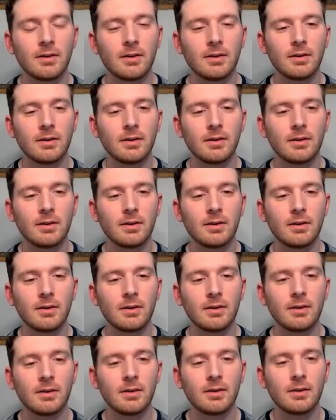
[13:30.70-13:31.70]

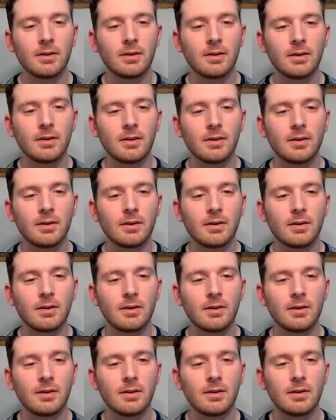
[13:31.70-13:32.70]

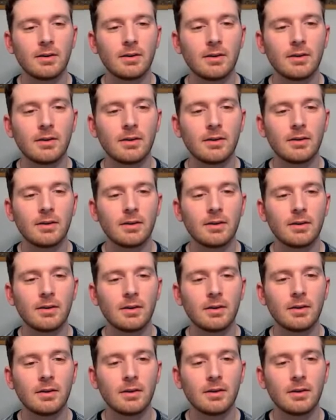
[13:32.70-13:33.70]

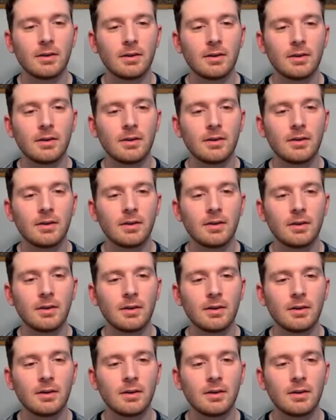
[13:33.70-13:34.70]

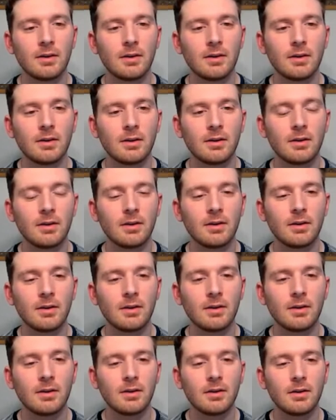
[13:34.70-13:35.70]

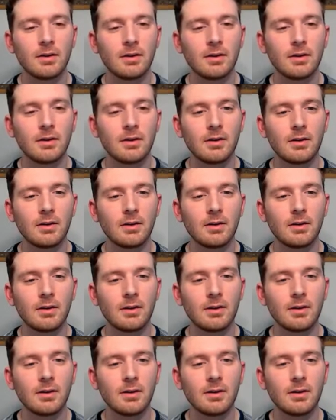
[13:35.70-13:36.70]

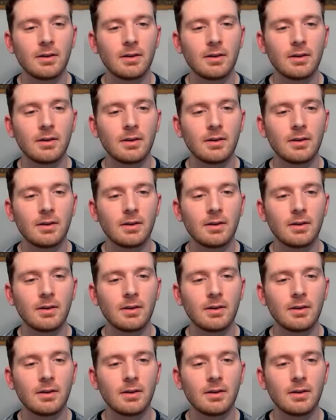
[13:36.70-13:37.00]
(not speaking)